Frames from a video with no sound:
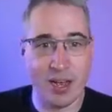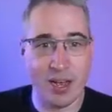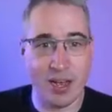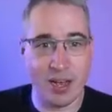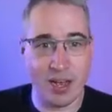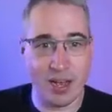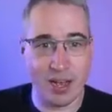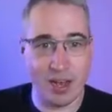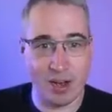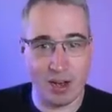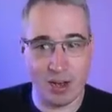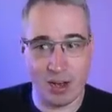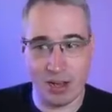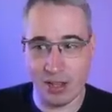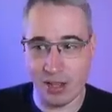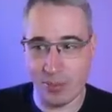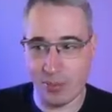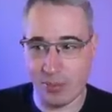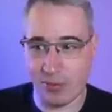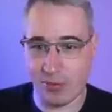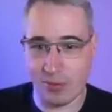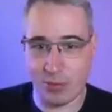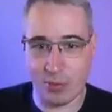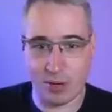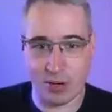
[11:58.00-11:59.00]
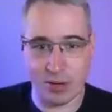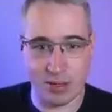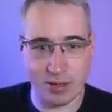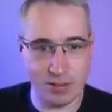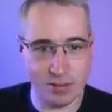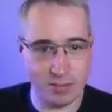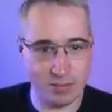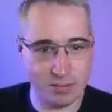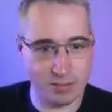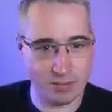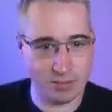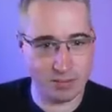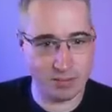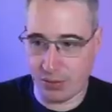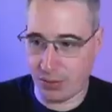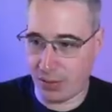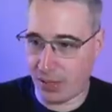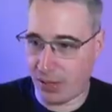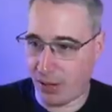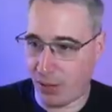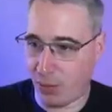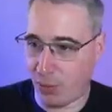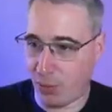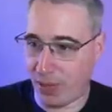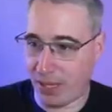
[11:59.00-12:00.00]
uh, on the before. So
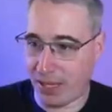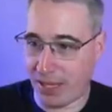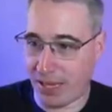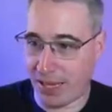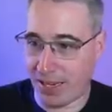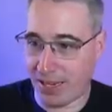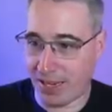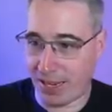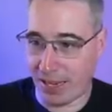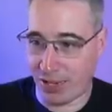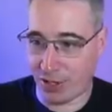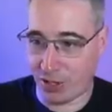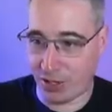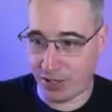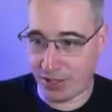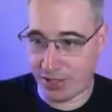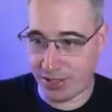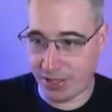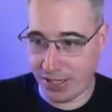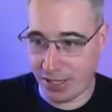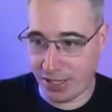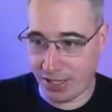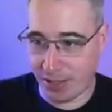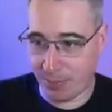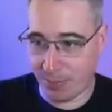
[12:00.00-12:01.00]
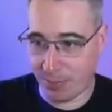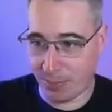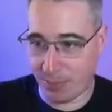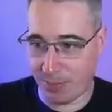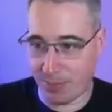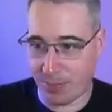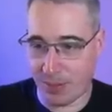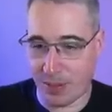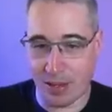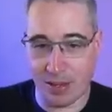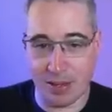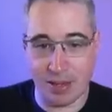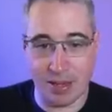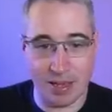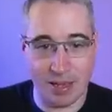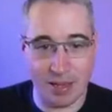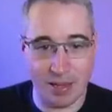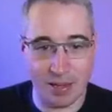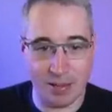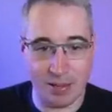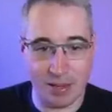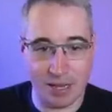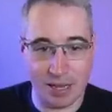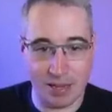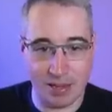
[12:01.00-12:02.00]
now we can't actually see it,
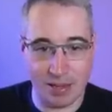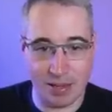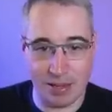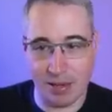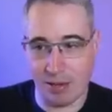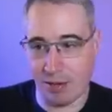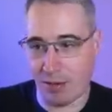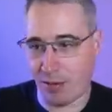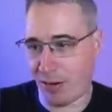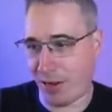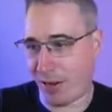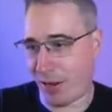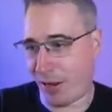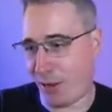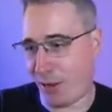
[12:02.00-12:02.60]
uh, and then